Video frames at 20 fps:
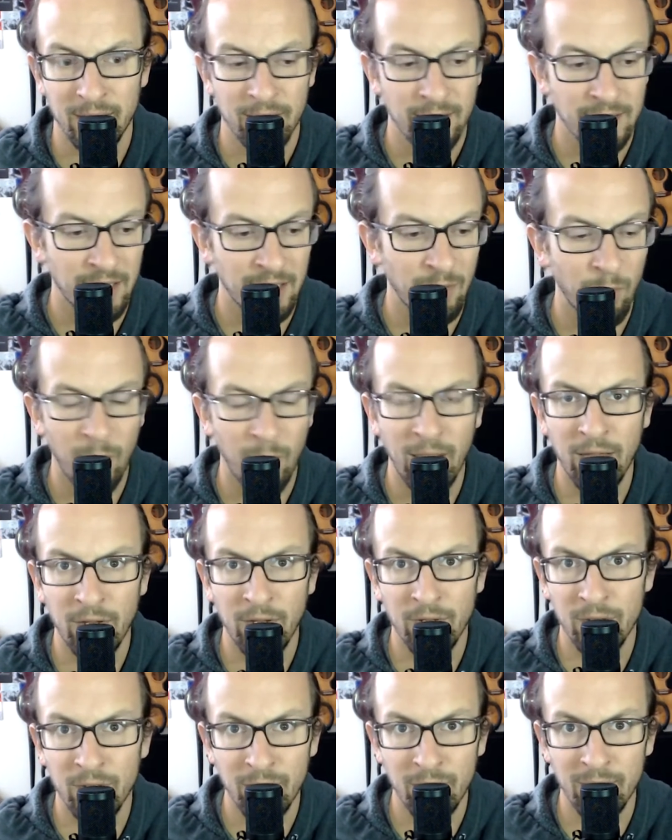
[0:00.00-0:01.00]
It's like, why are
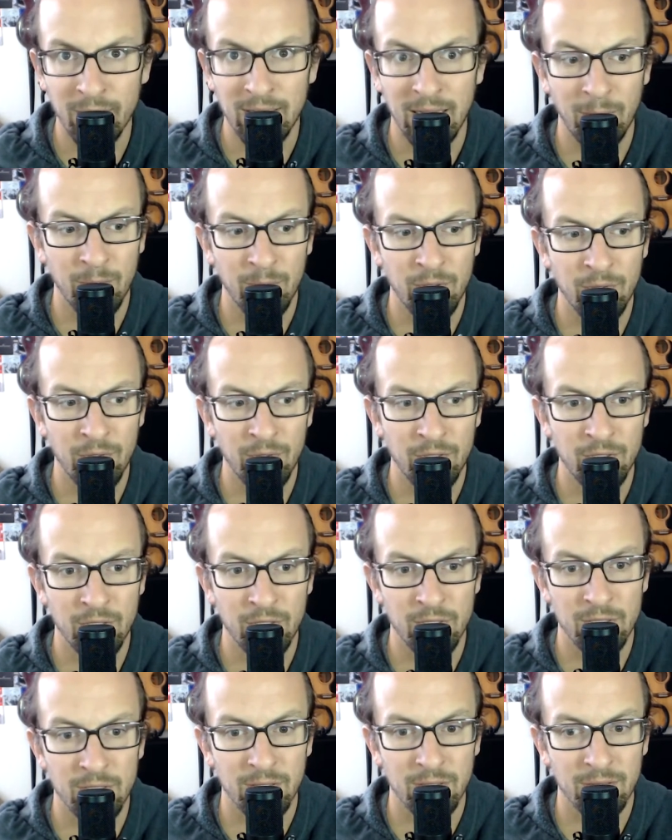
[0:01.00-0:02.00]
you doing that when you could
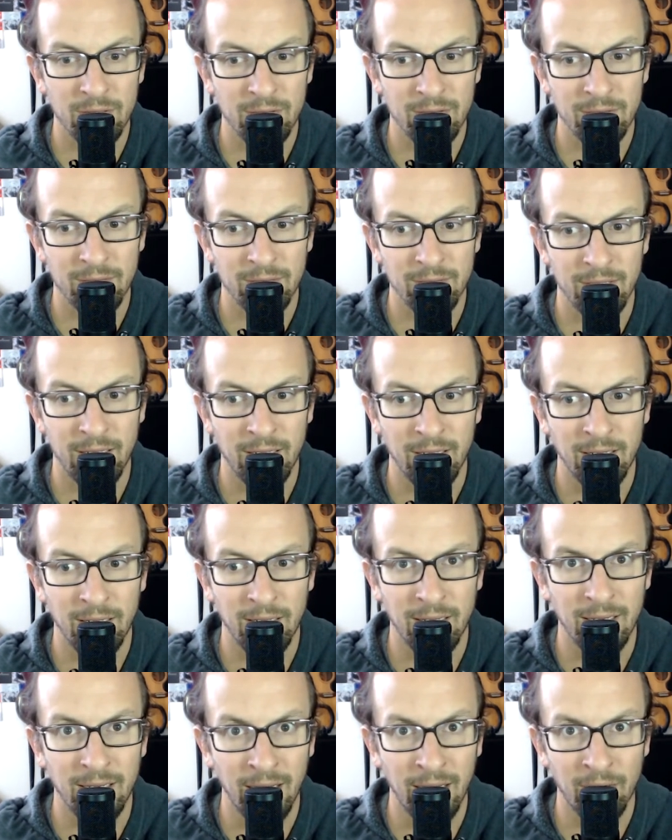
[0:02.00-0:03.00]
just
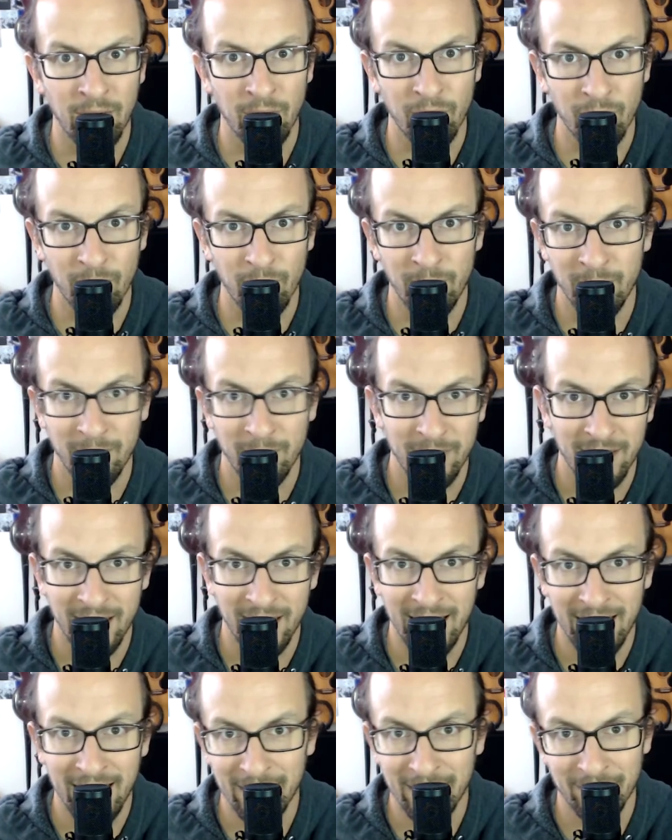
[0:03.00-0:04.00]
not go swimming with the
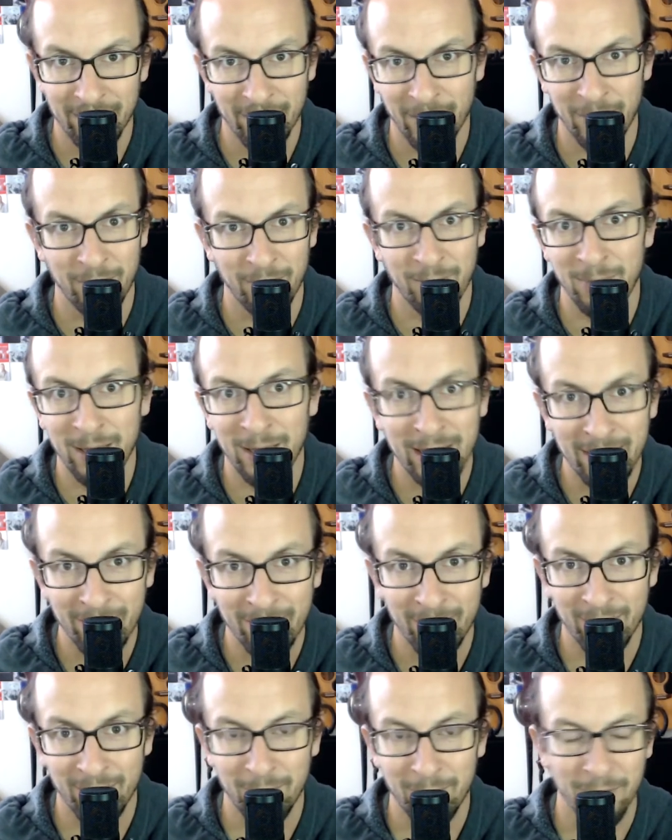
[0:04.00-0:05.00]
handcuffs on or pick a
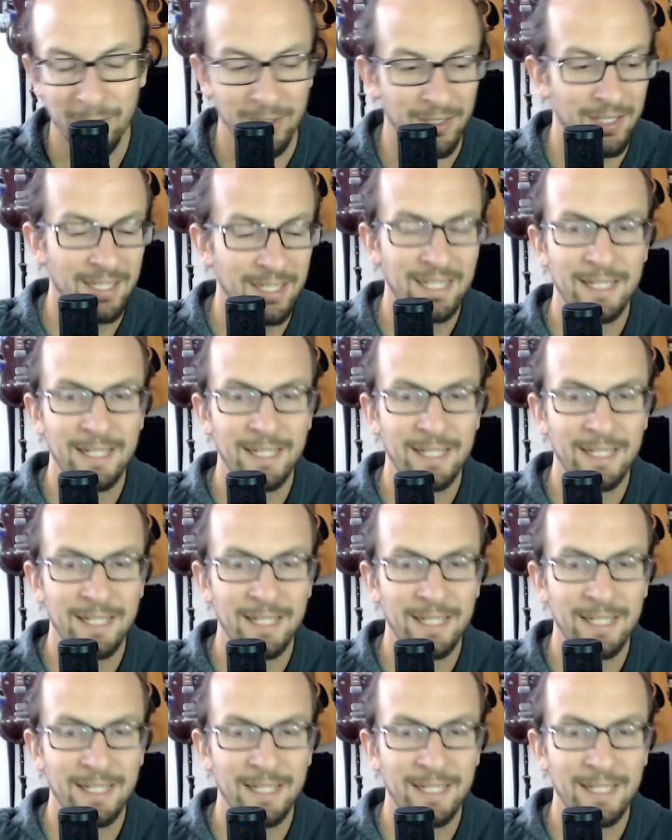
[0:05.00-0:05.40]
different sport?